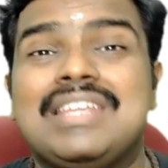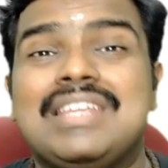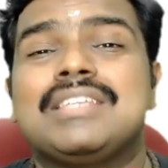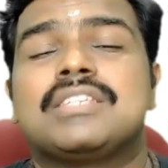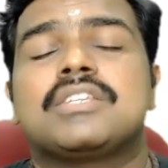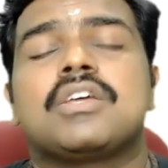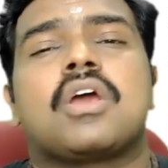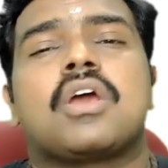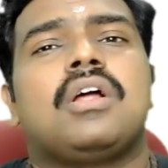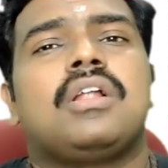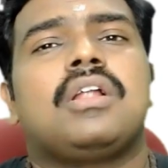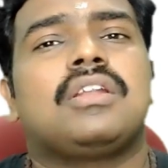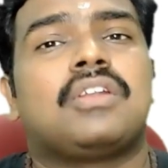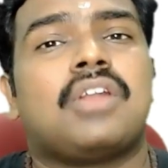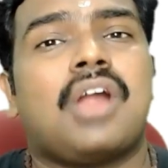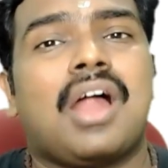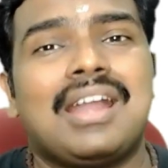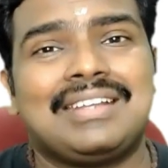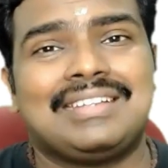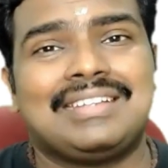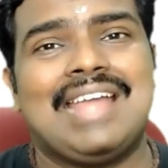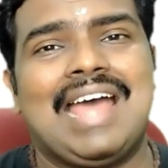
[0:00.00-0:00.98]
these are all
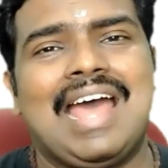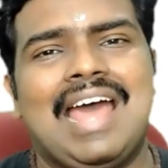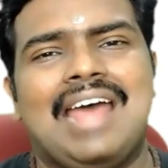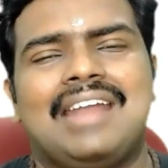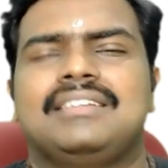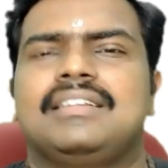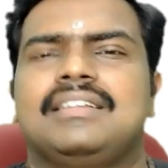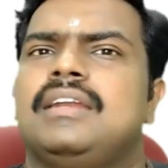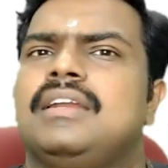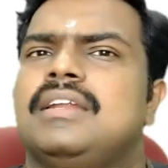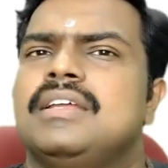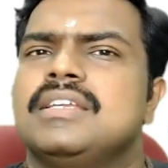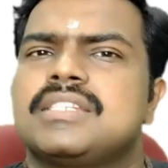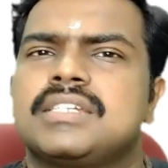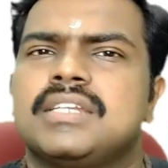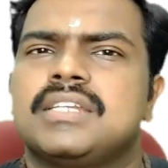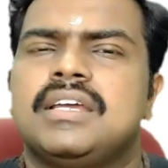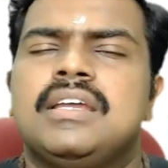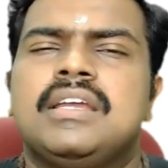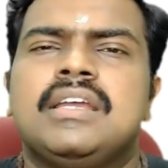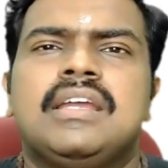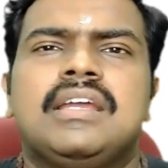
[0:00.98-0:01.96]
not there in the
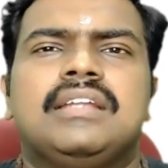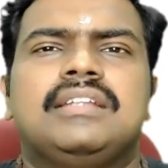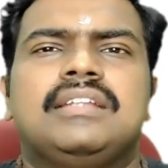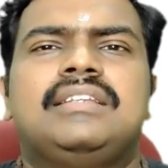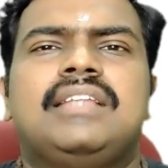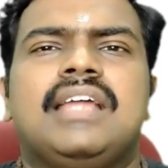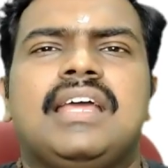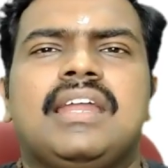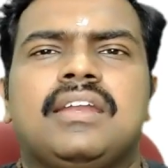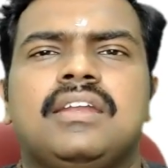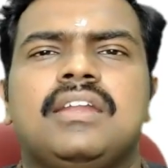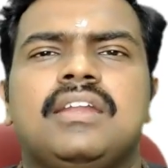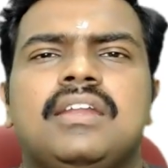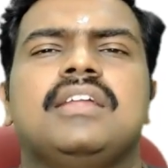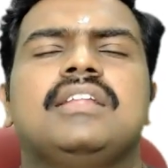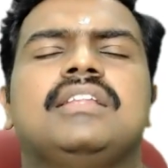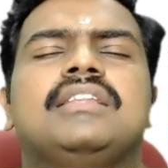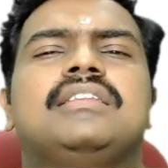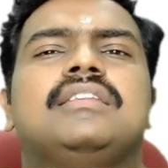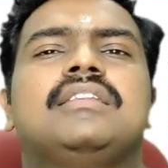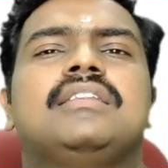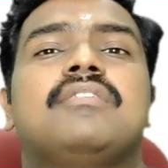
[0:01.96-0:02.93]
list,
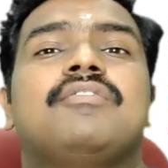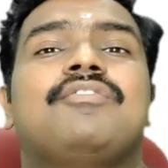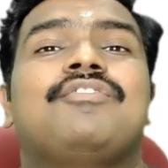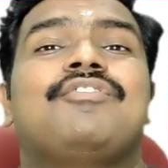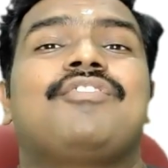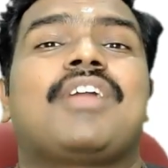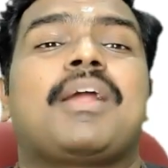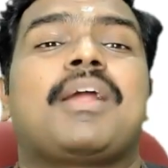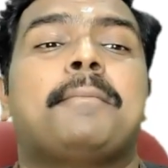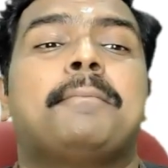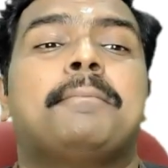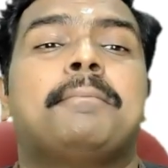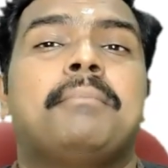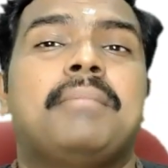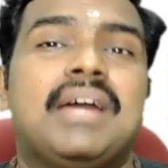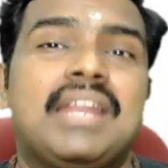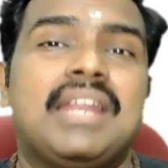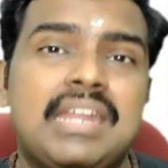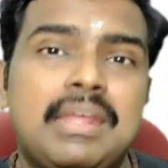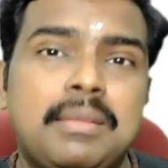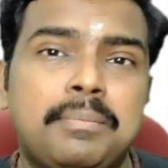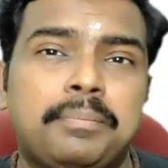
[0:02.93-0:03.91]
then from
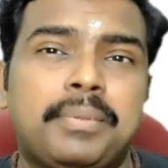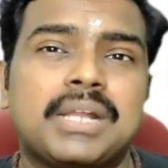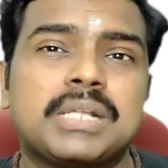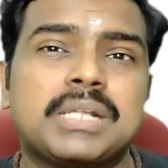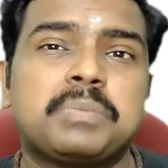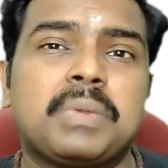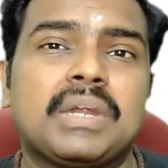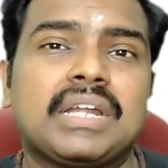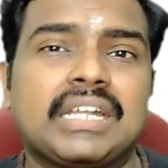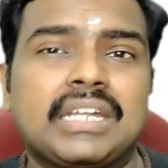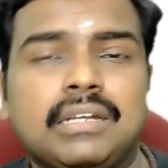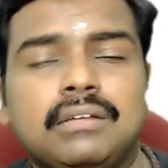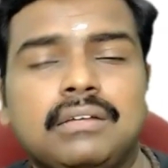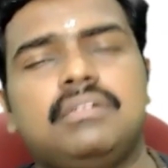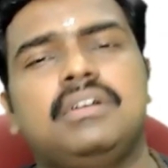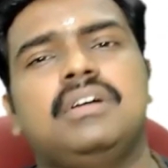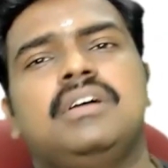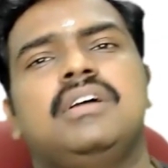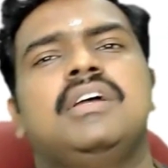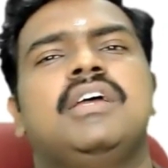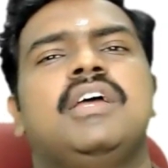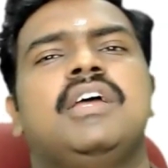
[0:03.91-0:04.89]
money
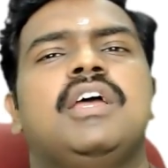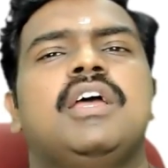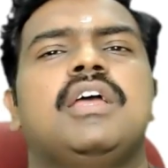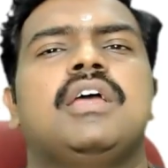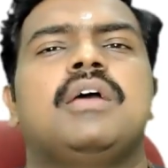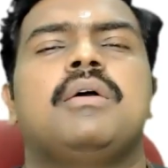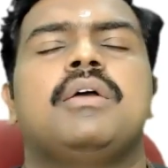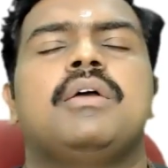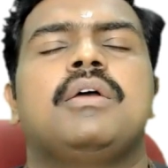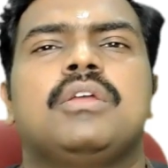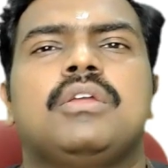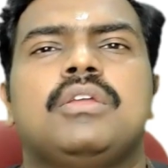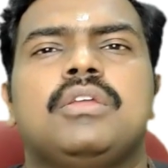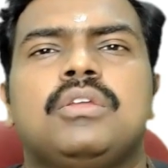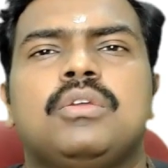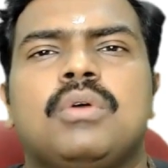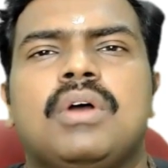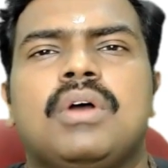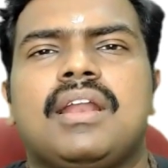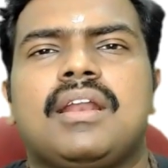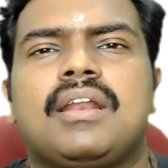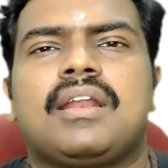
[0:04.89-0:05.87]
perspective,
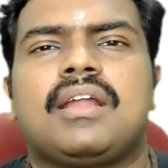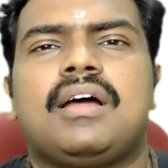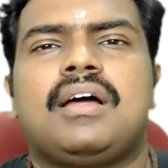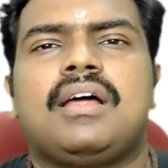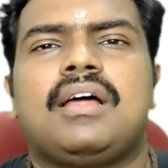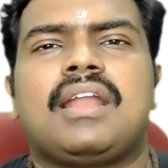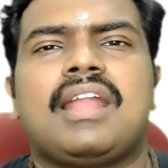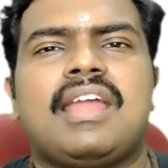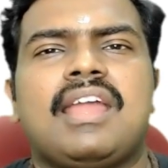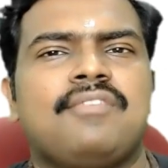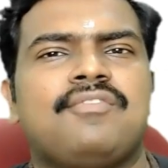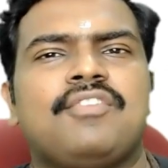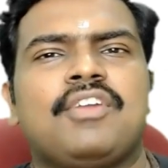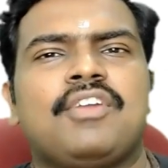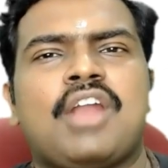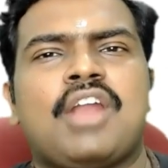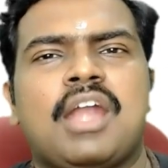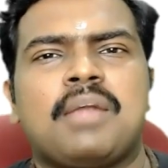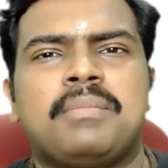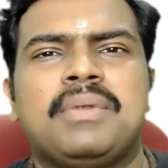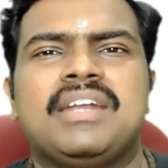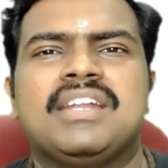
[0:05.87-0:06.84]
your life will
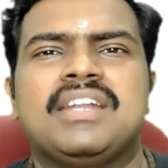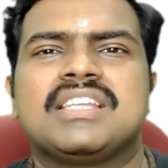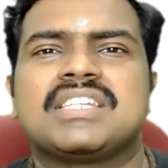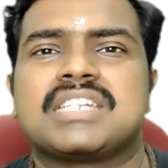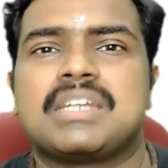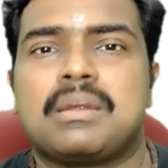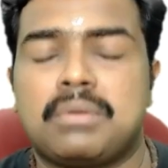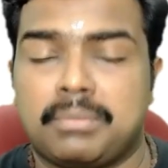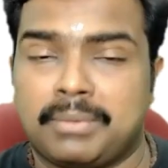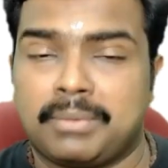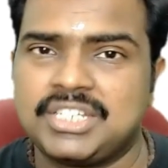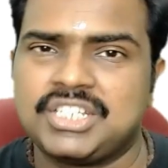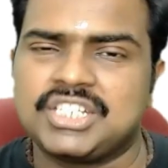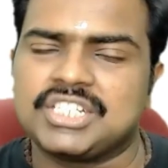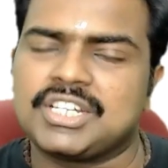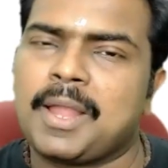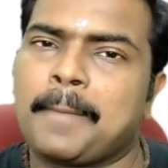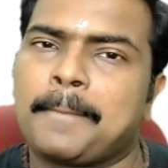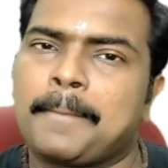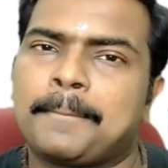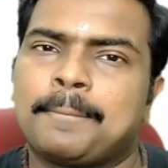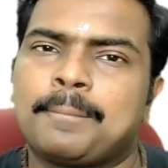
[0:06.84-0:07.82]
not be disturbed much.
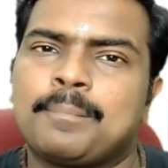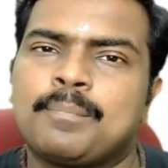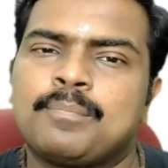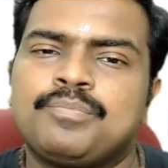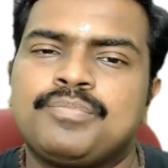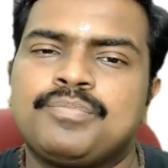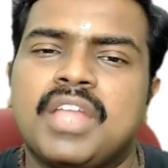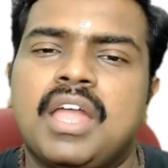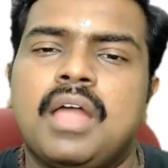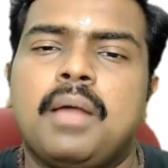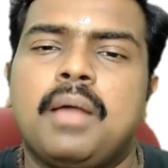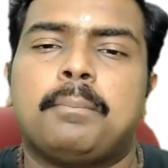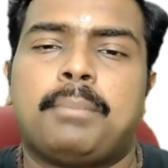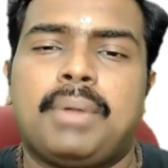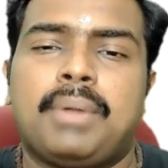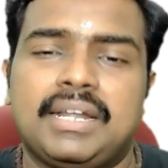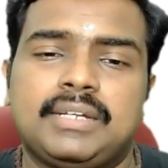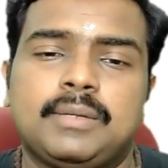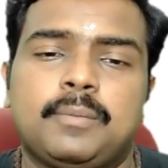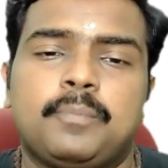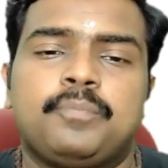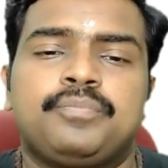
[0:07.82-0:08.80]

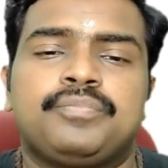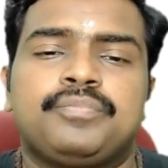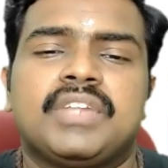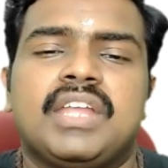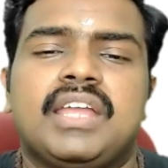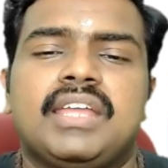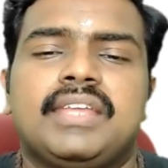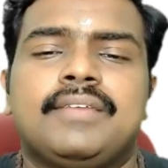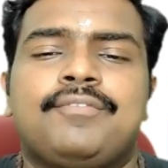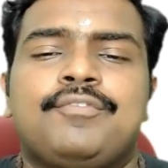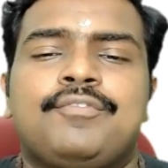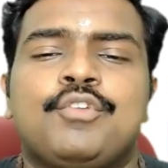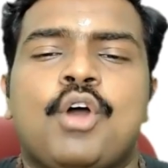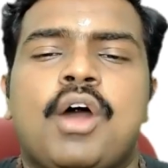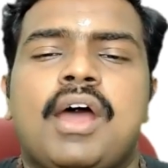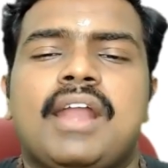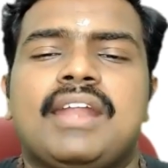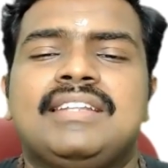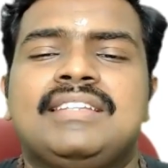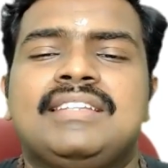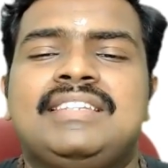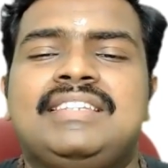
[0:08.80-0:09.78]
But if you
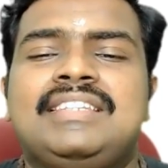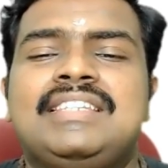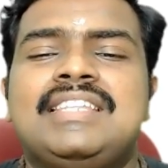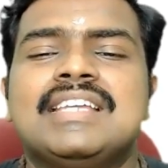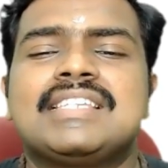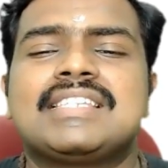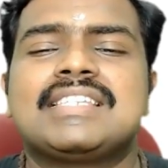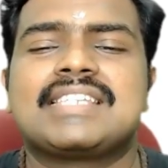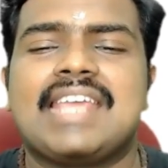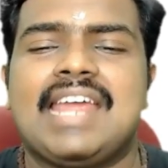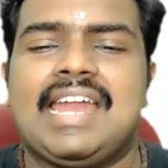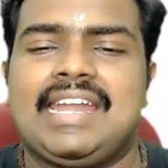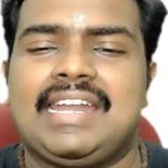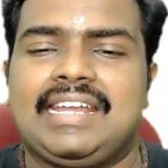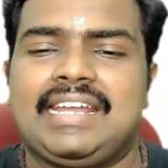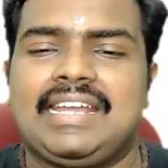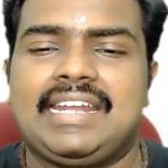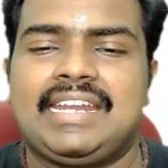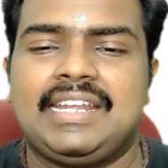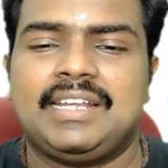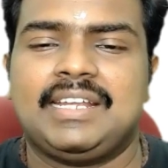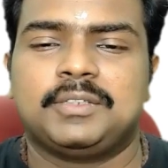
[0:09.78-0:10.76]
are in this
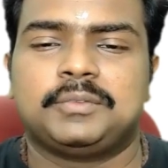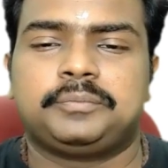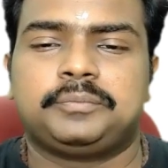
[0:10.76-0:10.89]
category,